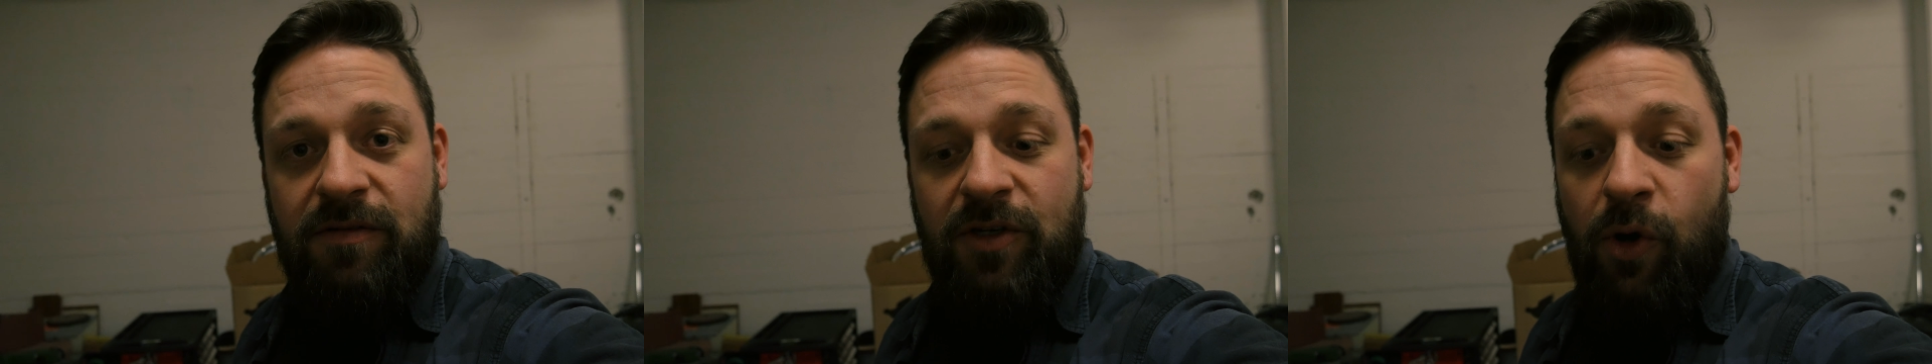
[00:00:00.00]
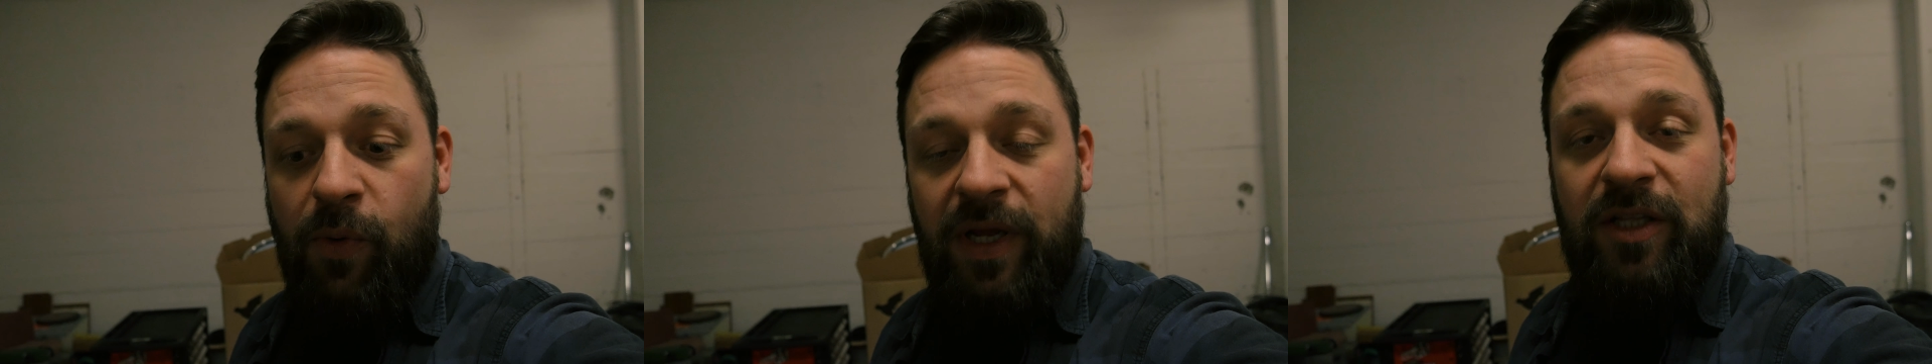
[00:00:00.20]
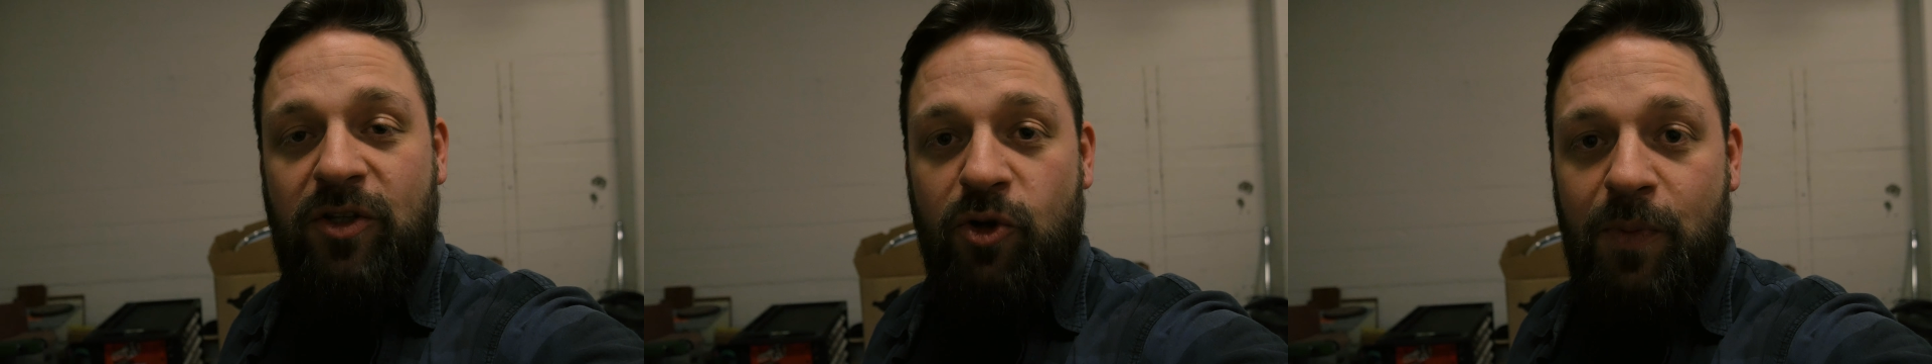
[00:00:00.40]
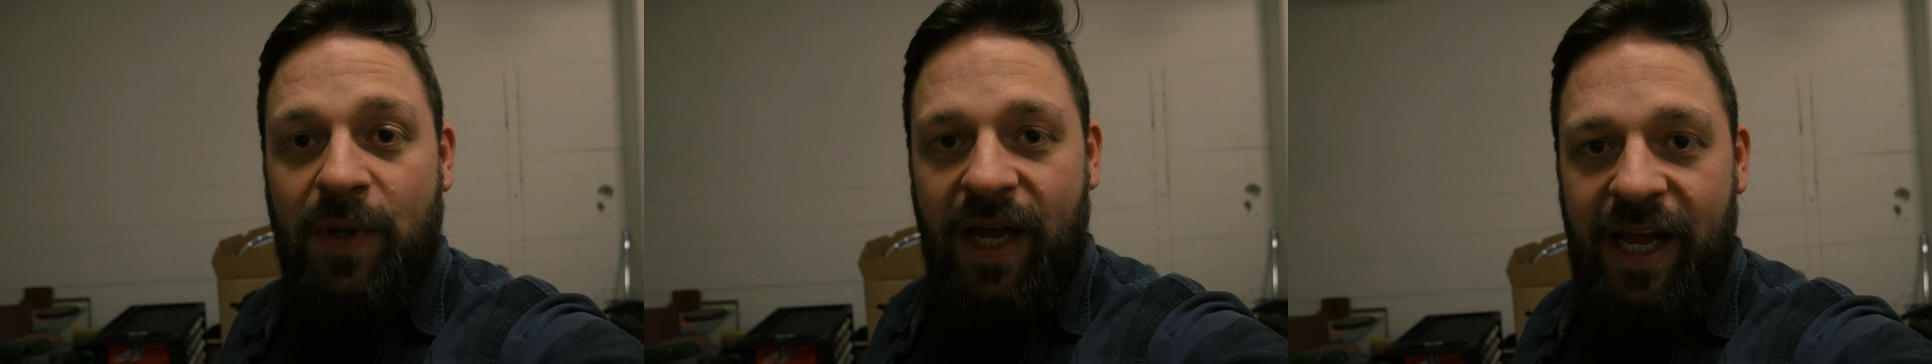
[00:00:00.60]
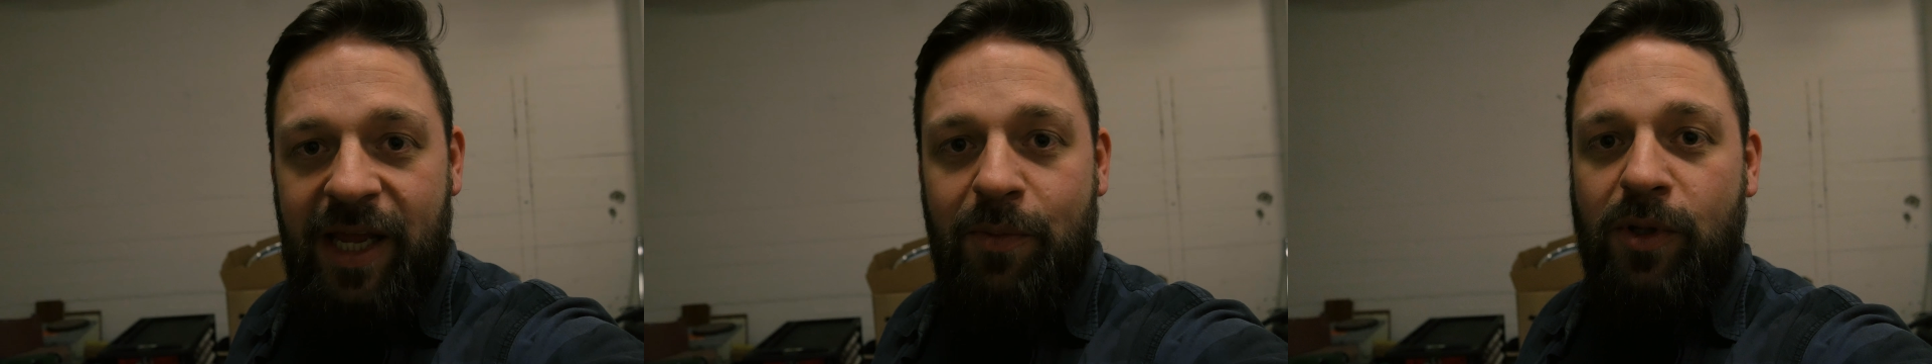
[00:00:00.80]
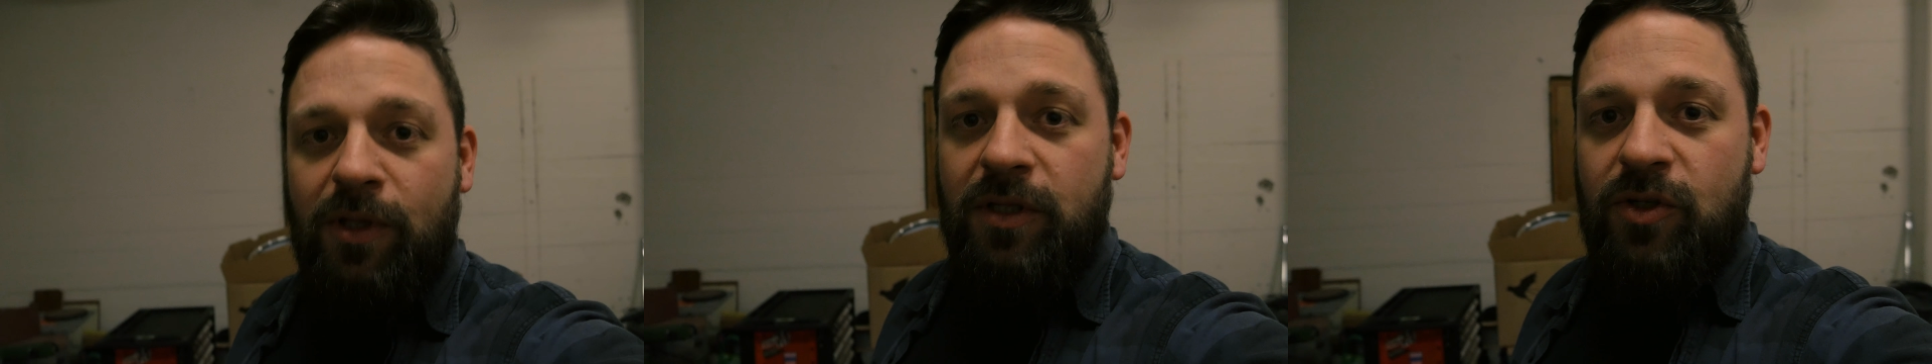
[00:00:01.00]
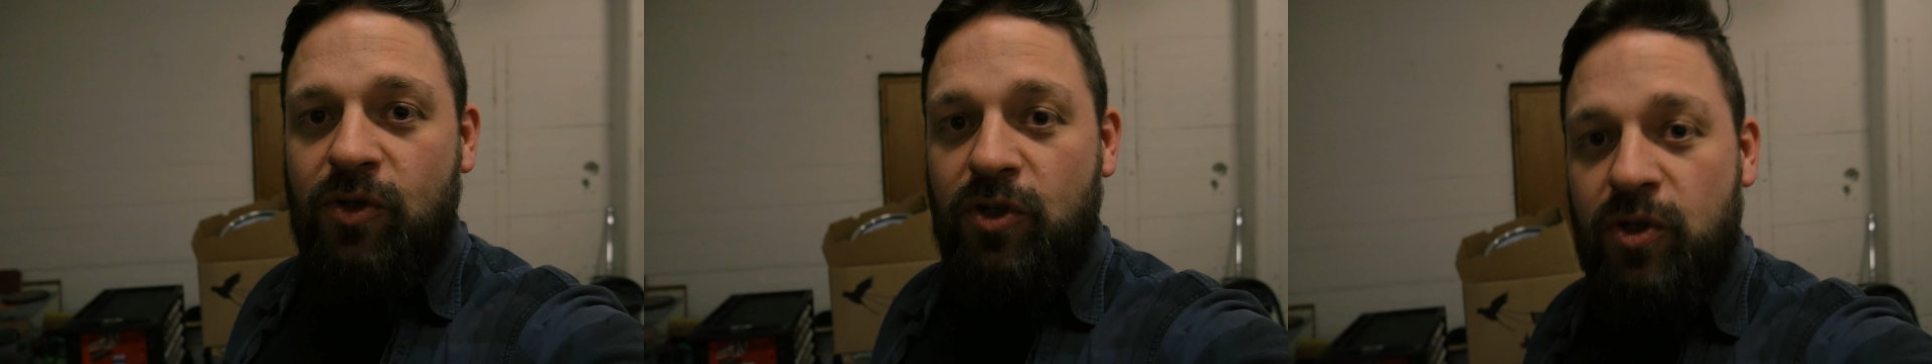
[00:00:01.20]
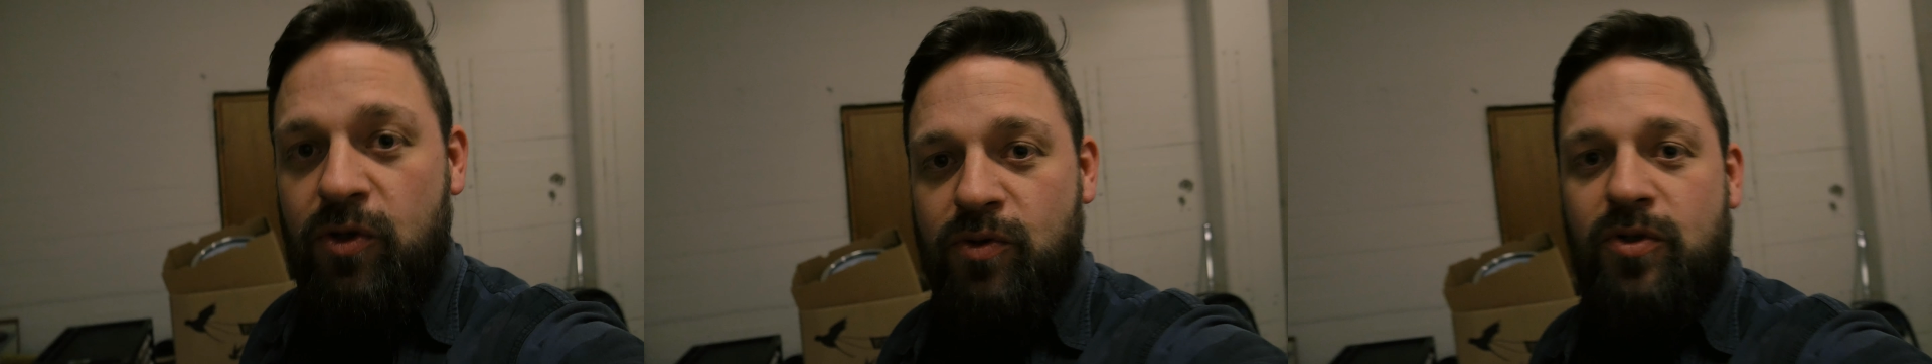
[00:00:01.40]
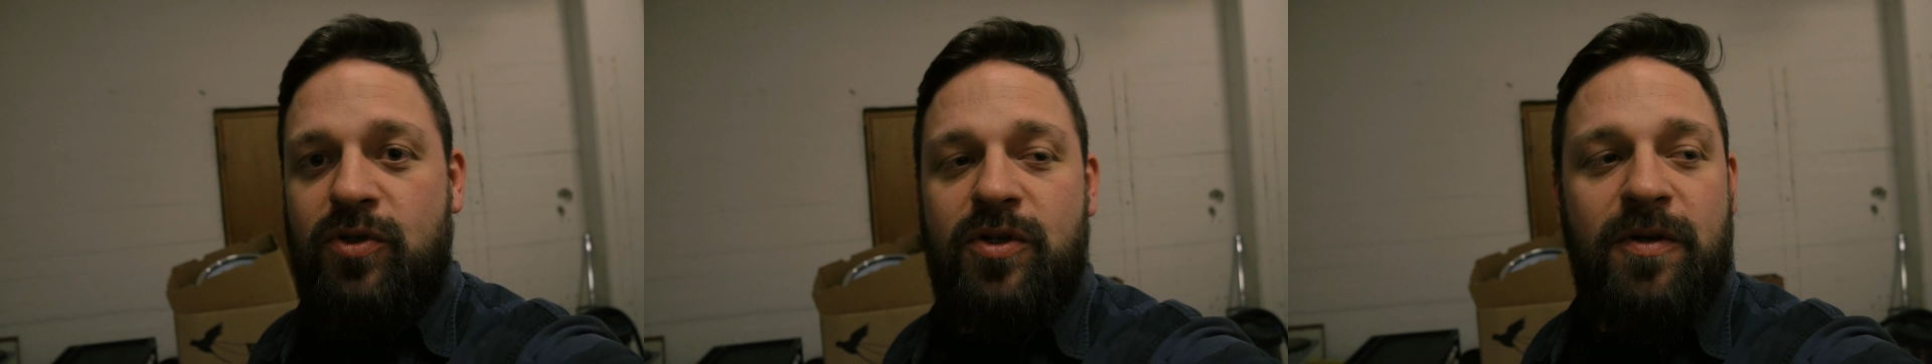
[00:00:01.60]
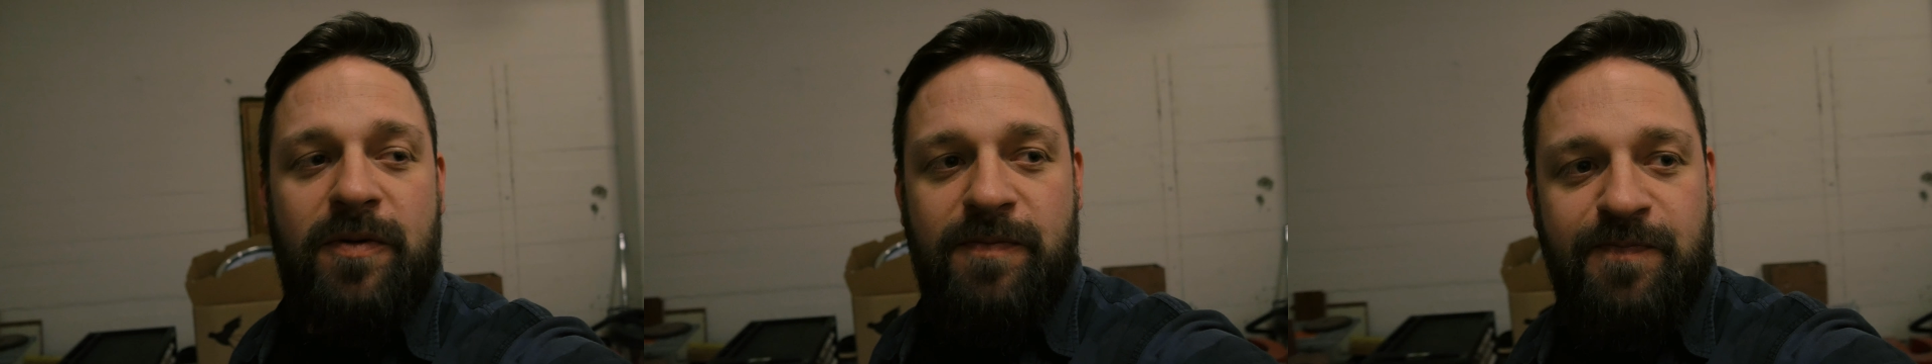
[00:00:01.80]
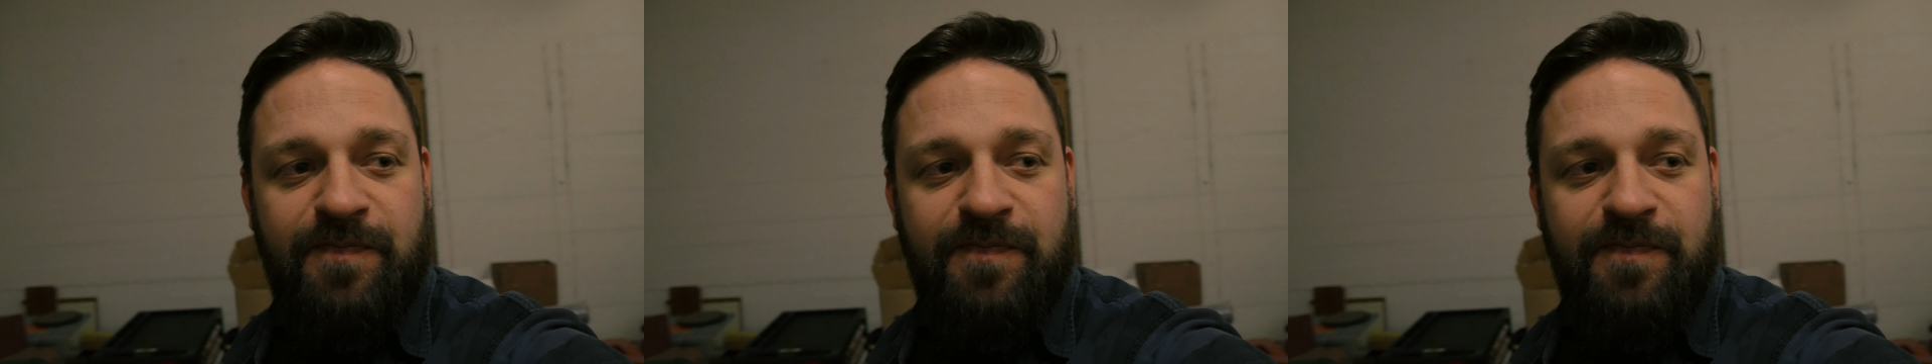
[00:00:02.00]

going to be able to use.